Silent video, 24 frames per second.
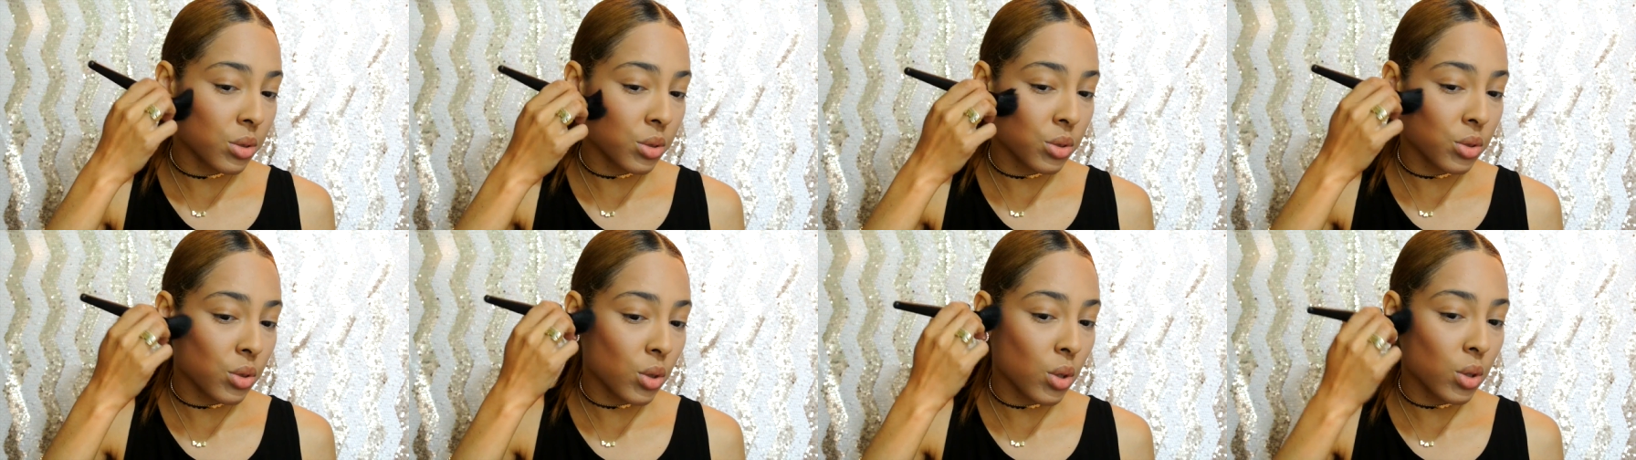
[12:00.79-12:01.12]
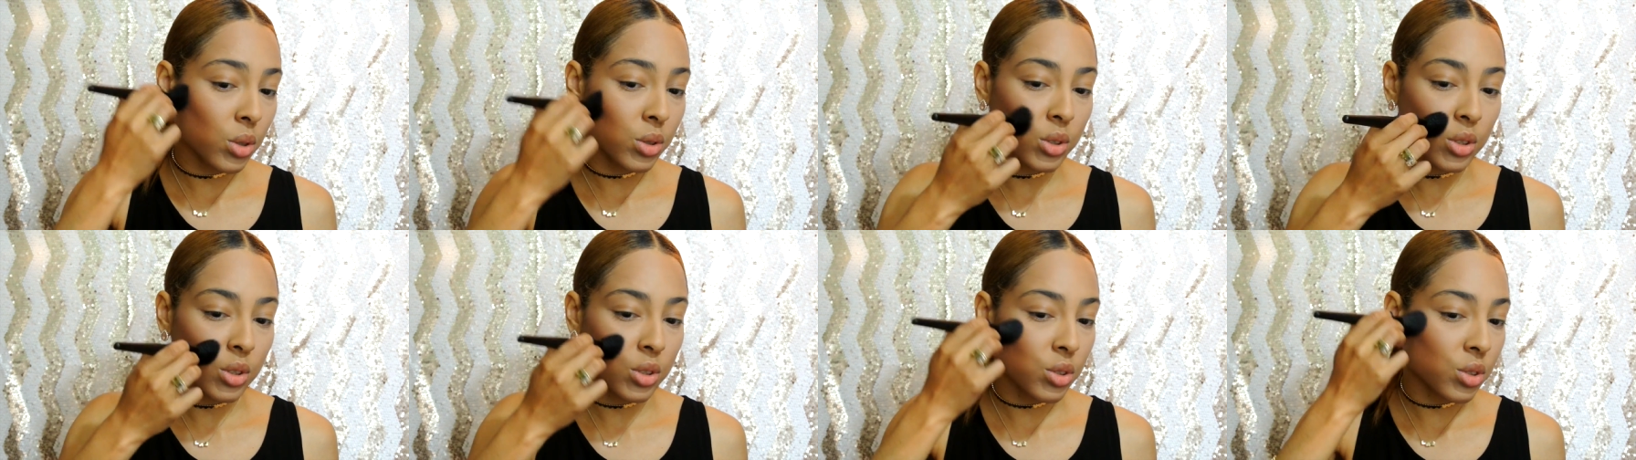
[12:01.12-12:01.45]

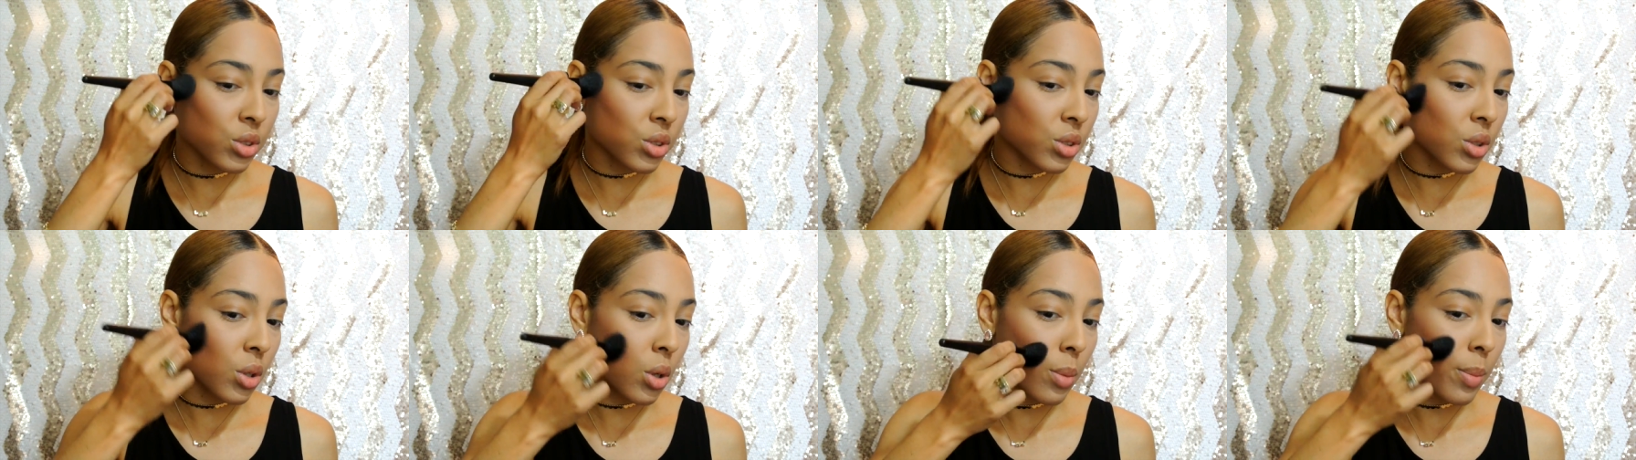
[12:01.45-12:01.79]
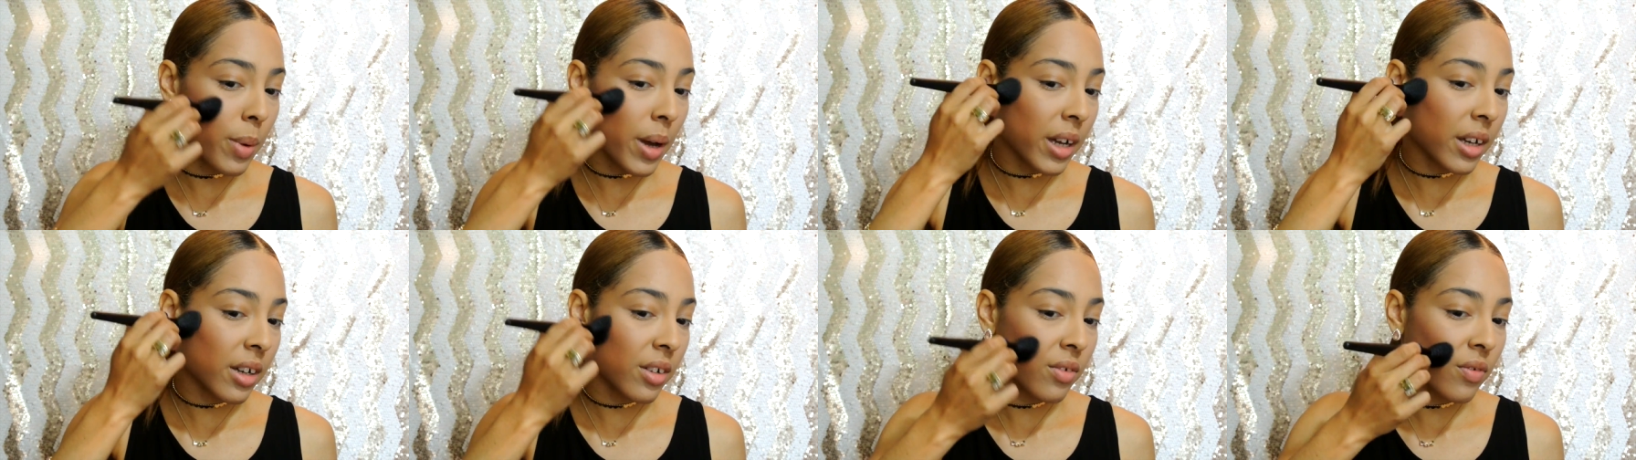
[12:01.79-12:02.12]
strokes. You can just go
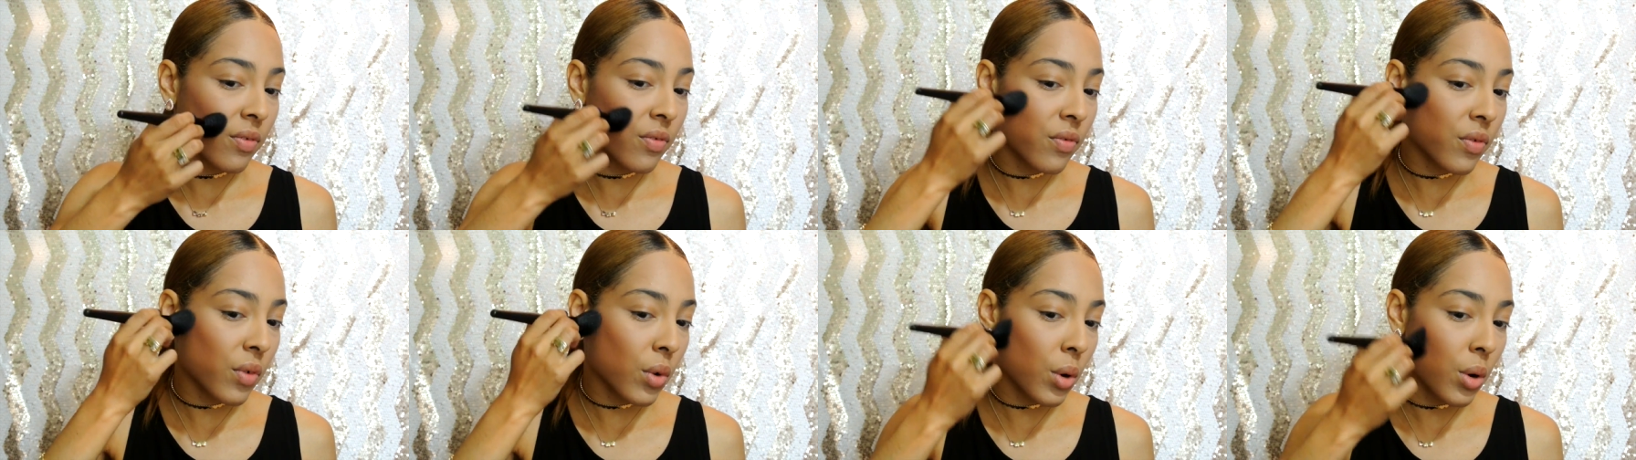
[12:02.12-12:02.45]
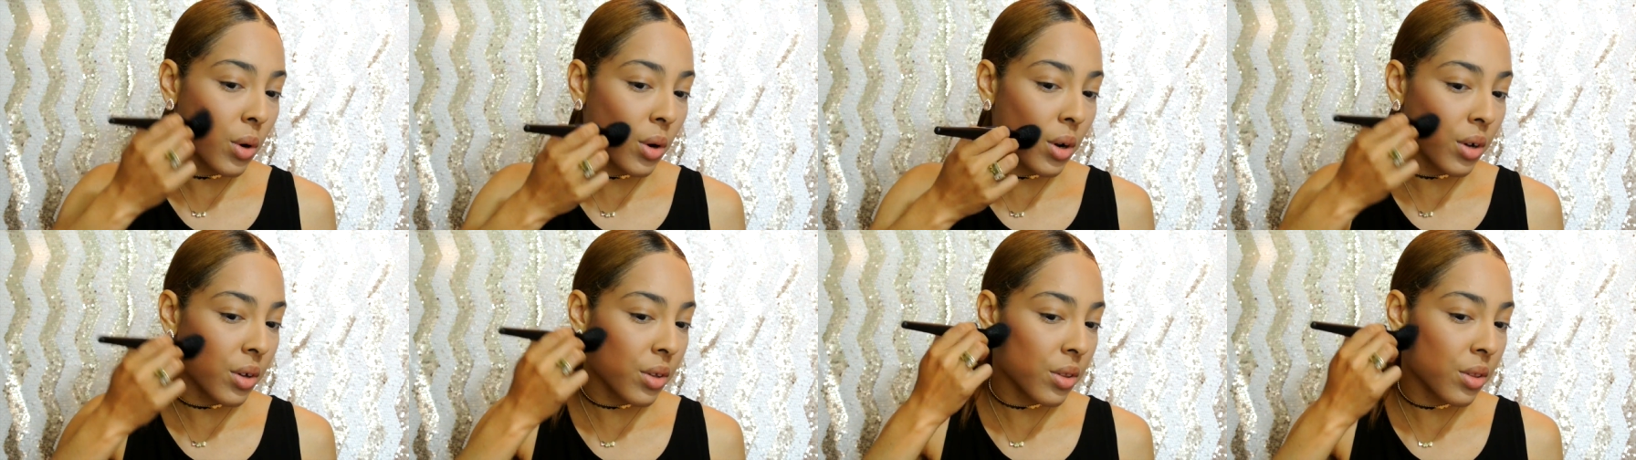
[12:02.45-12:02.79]
back and
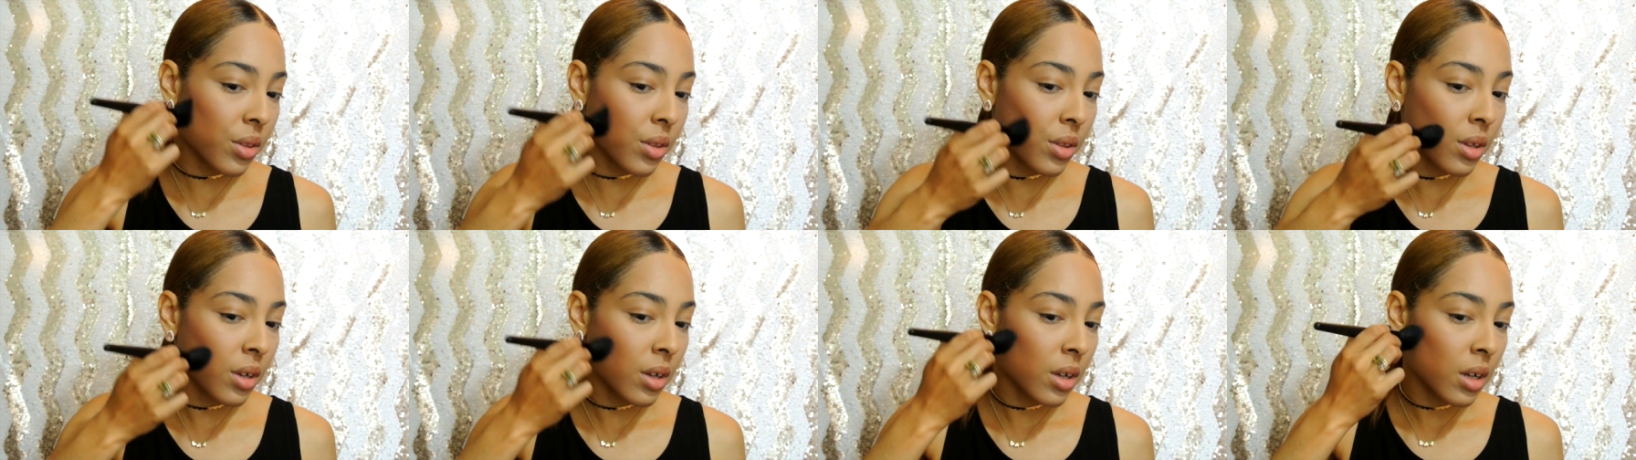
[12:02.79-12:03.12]
forth